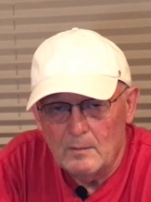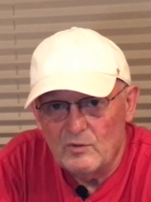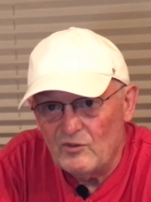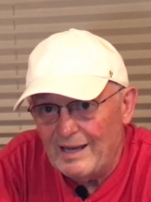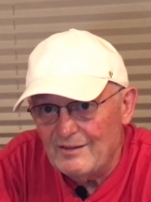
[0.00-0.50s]

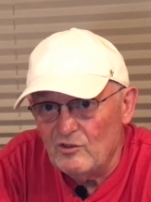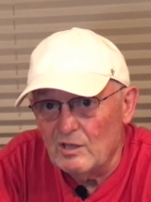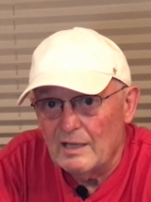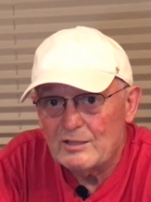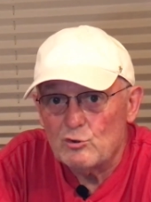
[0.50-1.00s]
Besides the
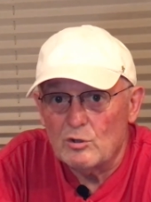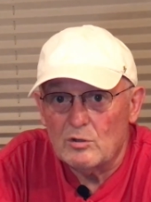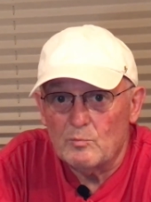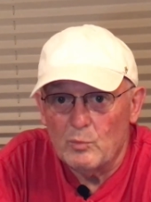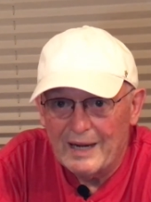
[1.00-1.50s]
electric
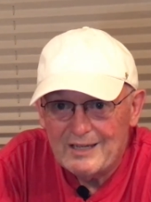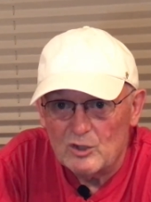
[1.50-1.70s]
brake